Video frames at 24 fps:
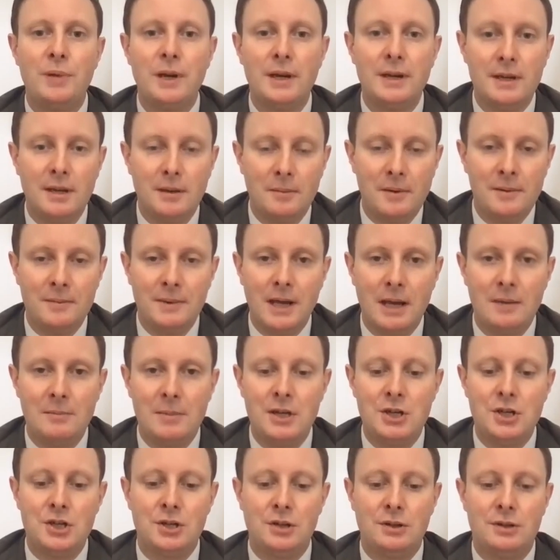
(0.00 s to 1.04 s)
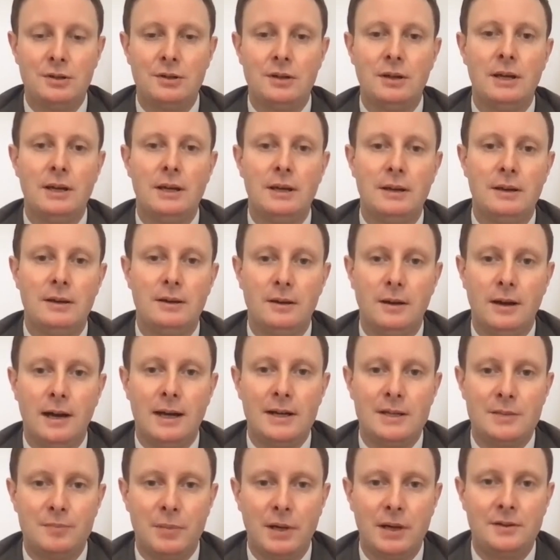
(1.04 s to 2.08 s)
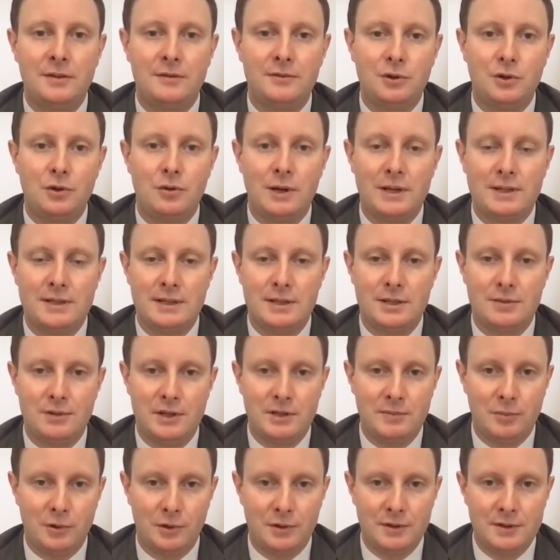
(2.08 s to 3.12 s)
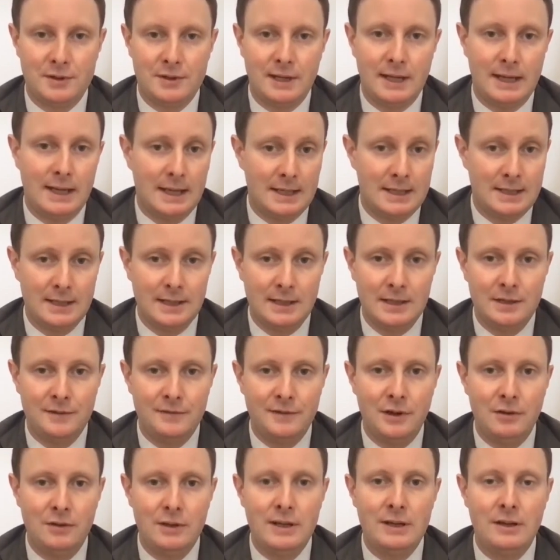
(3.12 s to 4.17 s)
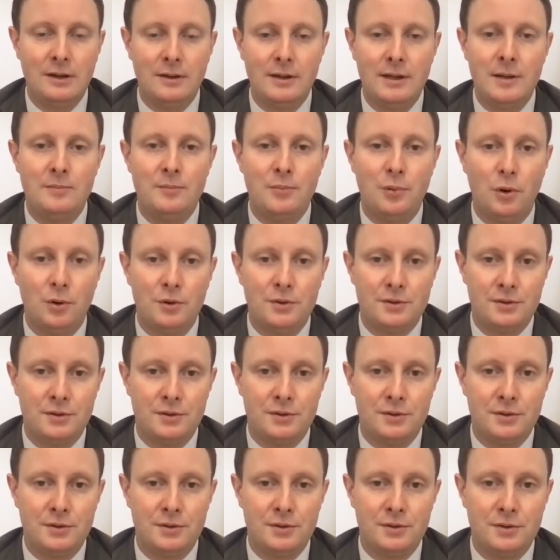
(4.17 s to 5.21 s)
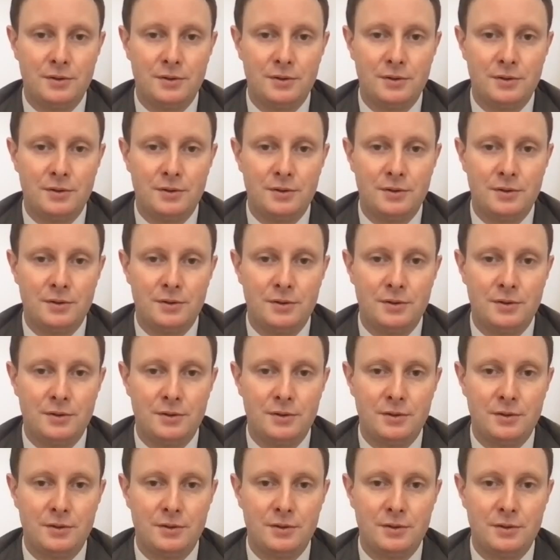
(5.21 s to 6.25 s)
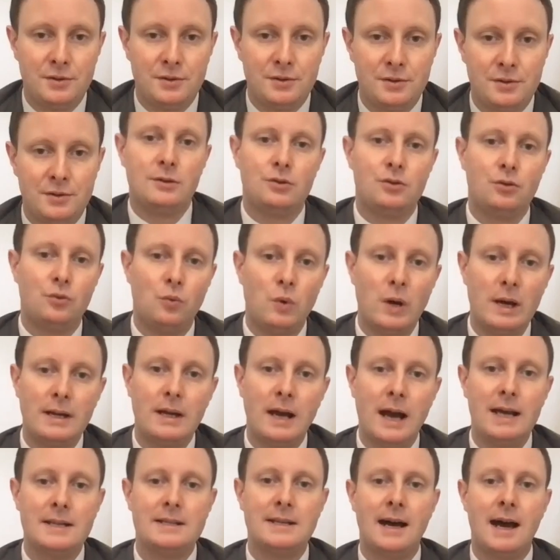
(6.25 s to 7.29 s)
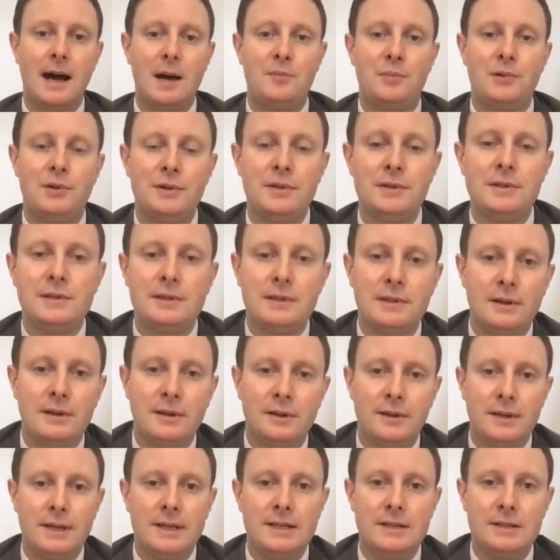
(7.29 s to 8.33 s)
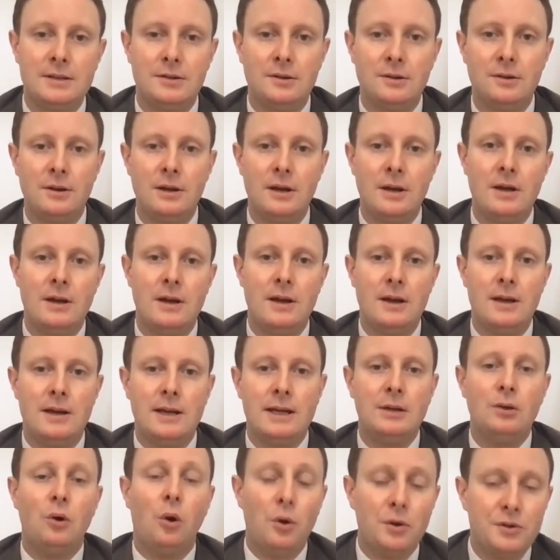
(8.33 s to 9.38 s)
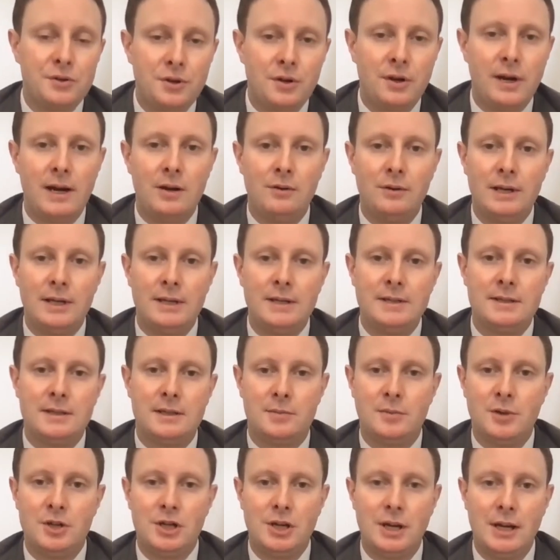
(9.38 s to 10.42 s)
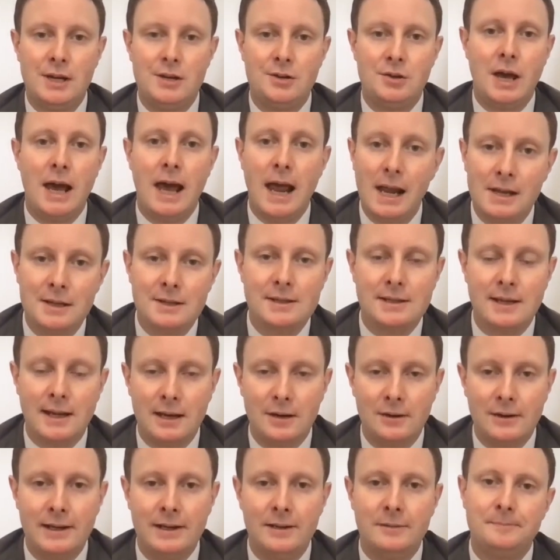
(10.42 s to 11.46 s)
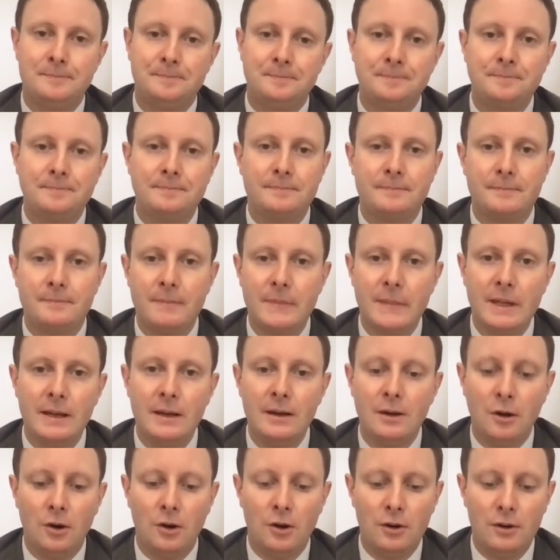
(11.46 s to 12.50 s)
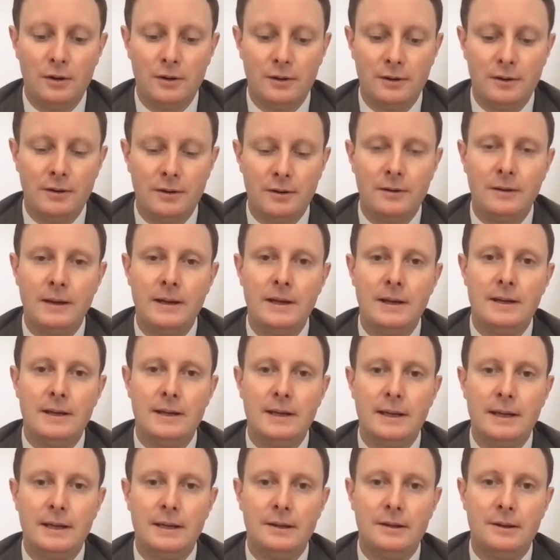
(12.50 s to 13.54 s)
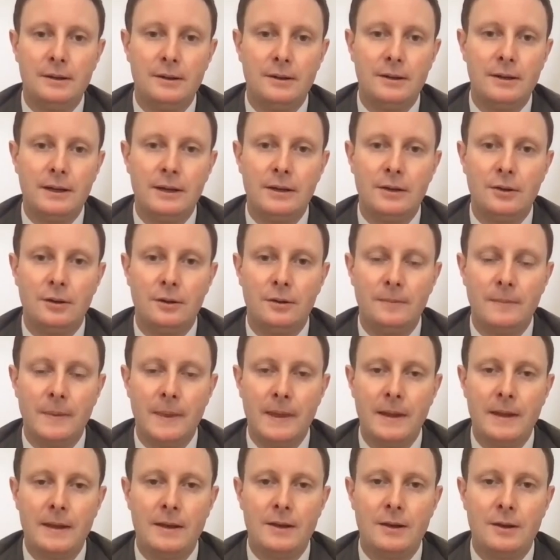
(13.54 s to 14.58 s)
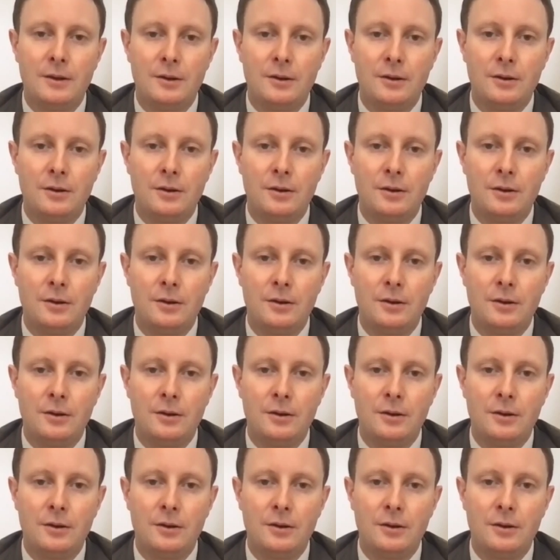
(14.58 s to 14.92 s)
the European dimension, as part of the crisis response. And I think it's very important when we compare this to what has happened in other areas, especially in the health area, or in a